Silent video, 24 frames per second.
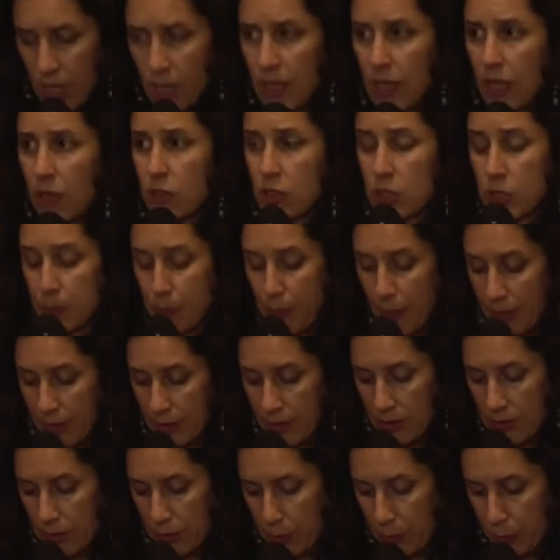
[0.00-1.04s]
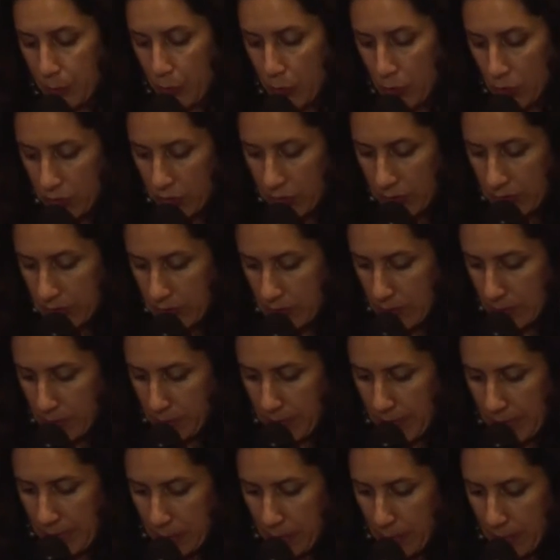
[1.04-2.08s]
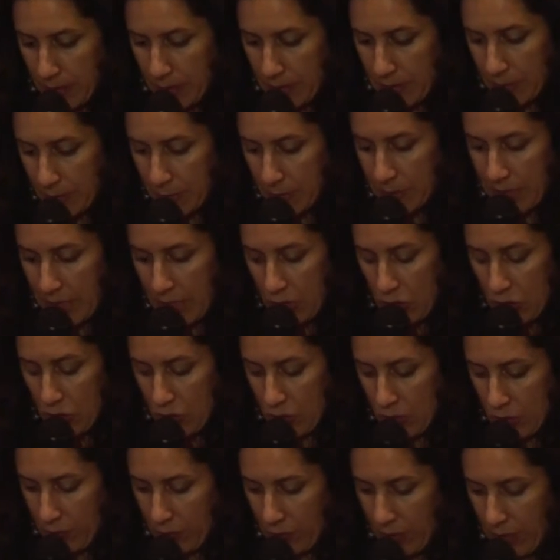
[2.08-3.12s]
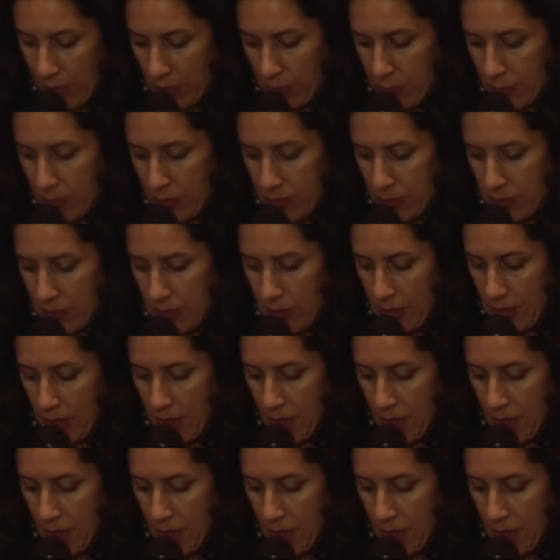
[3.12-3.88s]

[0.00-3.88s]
Now, despite the progress made by some sections of the government,